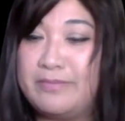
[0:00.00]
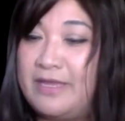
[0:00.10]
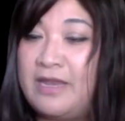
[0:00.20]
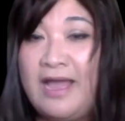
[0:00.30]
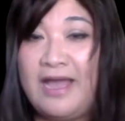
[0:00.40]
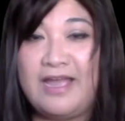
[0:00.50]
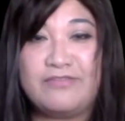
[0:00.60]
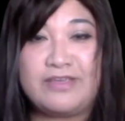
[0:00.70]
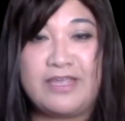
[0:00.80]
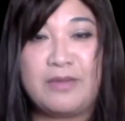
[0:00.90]
but I have a
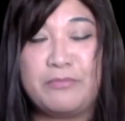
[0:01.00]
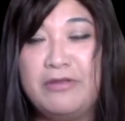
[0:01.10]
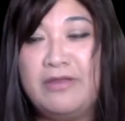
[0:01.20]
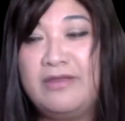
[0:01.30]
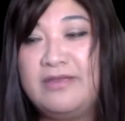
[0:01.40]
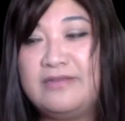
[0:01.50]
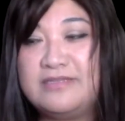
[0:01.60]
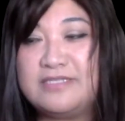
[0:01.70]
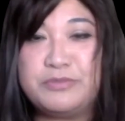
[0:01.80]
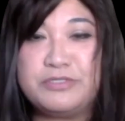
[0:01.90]
camera, and
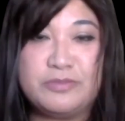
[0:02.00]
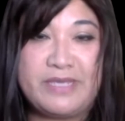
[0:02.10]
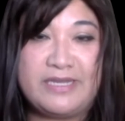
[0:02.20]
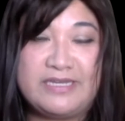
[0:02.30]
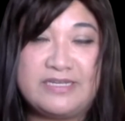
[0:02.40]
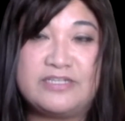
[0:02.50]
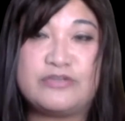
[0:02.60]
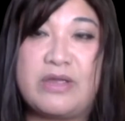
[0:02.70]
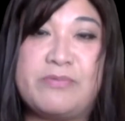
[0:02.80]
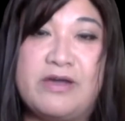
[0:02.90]
someone told me I needed a
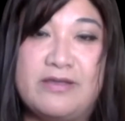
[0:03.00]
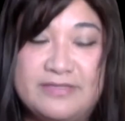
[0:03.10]
tripod.